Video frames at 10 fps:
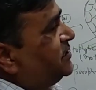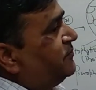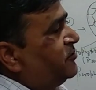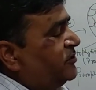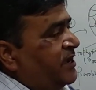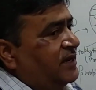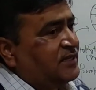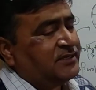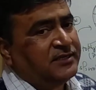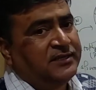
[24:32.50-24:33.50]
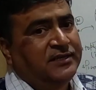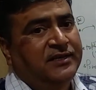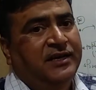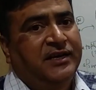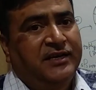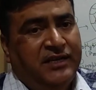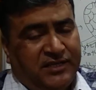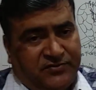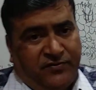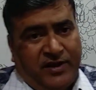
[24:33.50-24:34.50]
the prothallus,
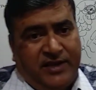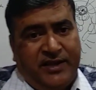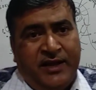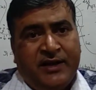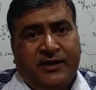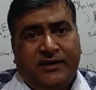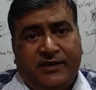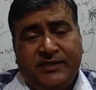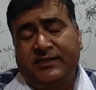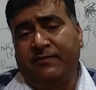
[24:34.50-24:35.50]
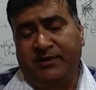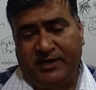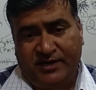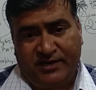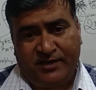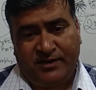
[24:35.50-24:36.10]
is finally disappeared.